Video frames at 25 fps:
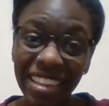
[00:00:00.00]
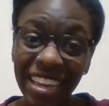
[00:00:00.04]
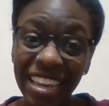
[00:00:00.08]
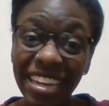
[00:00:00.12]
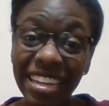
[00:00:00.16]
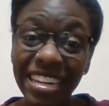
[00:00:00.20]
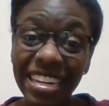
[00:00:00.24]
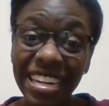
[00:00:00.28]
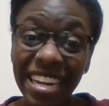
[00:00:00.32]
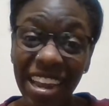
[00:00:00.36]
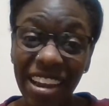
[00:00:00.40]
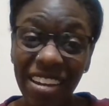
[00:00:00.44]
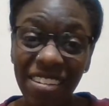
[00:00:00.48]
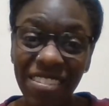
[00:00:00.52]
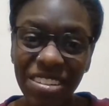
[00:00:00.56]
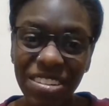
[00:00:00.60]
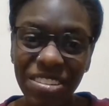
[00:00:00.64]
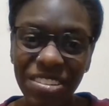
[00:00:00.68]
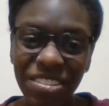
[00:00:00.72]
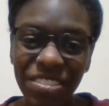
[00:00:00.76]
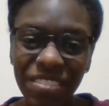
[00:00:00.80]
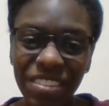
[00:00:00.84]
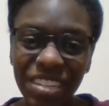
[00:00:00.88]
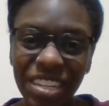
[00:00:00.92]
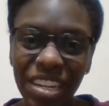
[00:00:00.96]
They now are
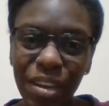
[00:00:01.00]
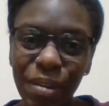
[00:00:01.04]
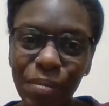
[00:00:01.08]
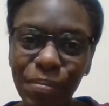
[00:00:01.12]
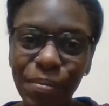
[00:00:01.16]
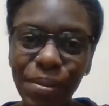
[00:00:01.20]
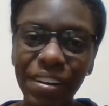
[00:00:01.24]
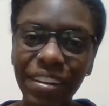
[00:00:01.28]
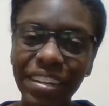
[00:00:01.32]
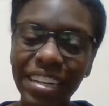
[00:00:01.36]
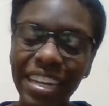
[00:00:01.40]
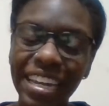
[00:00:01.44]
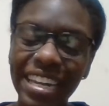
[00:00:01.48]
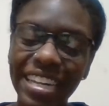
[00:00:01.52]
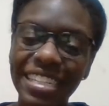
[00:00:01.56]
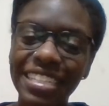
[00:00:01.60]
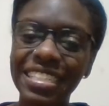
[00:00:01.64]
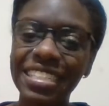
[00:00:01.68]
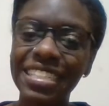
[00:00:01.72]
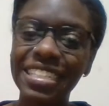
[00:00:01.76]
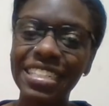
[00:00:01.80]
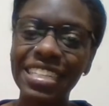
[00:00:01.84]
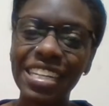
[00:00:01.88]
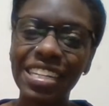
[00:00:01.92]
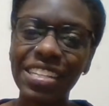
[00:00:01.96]
doing a
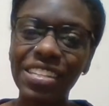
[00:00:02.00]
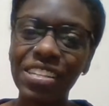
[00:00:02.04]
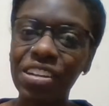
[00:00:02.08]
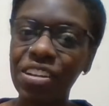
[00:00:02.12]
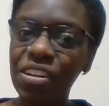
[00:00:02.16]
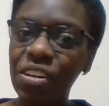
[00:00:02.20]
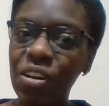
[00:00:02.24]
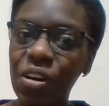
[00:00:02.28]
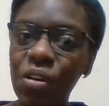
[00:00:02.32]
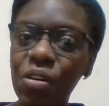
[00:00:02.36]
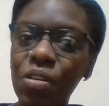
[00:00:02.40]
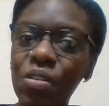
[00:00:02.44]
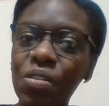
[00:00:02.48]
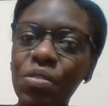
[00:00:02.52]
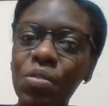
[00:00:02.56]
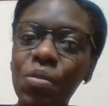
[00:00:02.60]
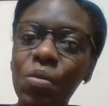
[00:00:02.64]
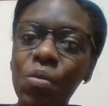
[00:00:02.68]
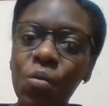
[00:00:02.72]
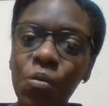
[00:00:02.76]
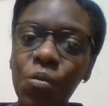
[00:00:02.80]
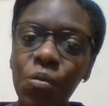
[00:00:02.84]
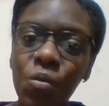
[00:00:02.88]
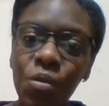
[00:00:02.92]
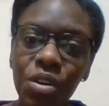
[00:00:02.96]
podcast together called
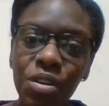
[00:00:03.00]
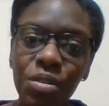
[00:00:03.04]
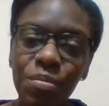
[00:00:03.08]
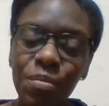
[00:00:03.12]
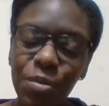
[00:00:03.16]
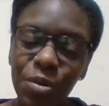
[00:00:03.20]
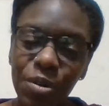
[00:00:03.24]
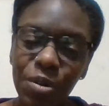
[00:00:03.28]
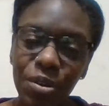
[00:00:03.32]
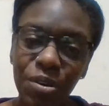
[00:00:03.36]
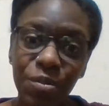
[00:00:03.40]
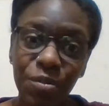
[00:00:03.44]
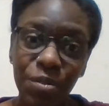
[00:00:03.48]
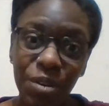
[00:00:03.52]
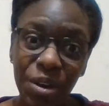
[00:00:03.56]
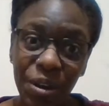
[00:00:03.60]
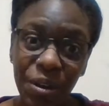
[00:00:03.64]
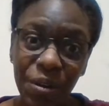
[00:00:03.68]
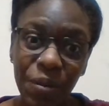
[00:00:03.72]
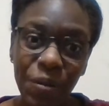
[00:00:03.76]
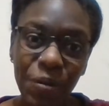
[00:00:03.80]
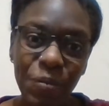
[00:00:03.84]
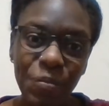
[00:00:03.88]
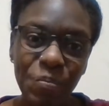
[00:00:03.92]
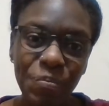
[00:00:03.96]
One More
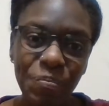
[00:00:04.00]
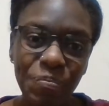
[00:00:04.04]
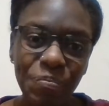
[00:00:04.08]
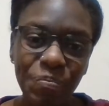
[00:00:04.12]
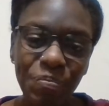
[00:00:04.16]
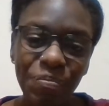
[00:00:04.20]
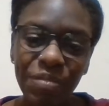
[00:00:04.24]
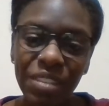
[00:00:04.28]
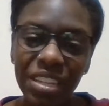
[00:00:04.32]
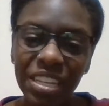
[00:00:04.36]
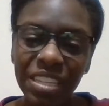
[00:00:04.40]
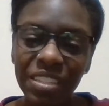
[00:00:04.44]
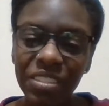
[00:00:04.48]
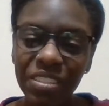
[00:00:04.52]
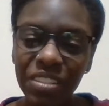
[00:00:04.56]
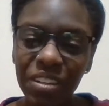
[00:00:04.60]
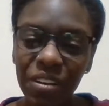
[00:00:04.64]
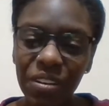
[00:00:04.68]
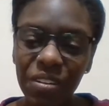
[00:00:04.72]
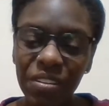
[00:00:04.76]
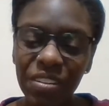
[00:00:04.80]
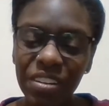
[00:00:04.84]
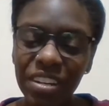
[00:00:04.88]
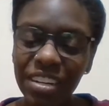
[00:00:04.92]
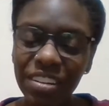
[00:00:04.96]
Row. So,
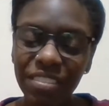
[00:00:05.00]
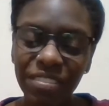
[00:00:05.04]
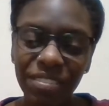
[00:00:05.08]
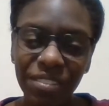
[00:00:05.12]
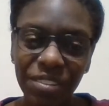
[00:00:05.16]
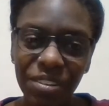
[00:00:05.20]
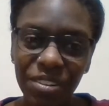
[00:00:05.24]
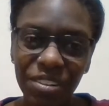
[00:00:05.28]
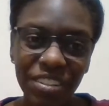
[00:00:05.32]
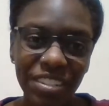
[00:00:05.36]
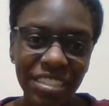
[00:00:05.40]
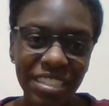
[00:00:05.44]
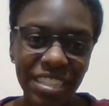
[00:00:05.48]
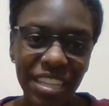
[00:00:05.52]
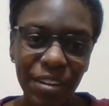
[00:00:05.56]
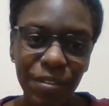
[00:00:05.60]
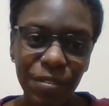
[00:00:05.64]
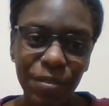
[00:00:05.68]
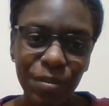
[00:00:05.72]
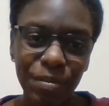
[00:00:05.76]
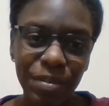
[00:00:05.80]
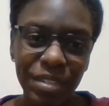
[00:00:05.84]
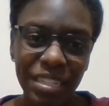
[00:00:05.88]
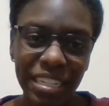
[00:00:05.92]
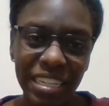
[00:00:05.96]
of course, that
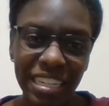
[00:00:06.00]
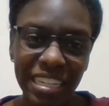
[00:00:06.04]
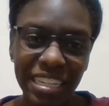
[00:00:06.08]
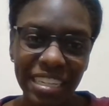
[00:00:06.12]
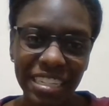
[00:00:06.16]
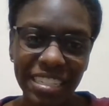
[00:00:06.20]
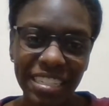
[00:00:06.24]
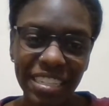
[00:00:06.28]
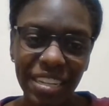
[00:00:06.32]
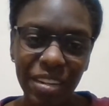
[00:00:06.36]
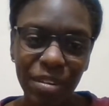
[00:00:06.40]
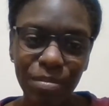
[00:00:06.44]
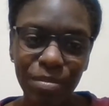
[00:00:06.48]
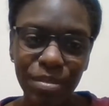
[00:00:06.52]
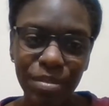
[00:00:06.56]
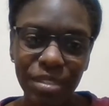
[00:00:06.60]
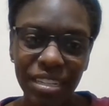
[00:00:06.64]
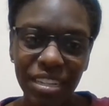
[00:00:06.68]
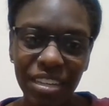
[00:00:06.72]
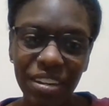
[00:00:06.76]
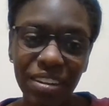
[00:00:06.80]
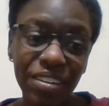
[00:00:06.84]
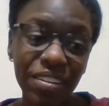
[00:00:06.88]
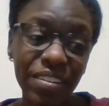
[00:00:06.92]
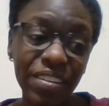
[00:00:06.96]
will be linked down
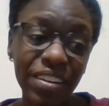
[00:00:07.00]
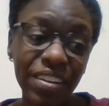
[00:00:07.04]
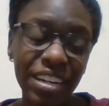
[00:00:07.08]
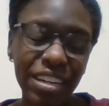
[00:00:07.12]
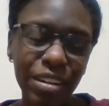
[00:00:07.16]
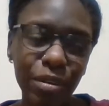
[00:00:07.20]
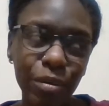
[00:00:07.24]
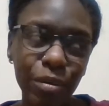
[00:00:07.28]
below.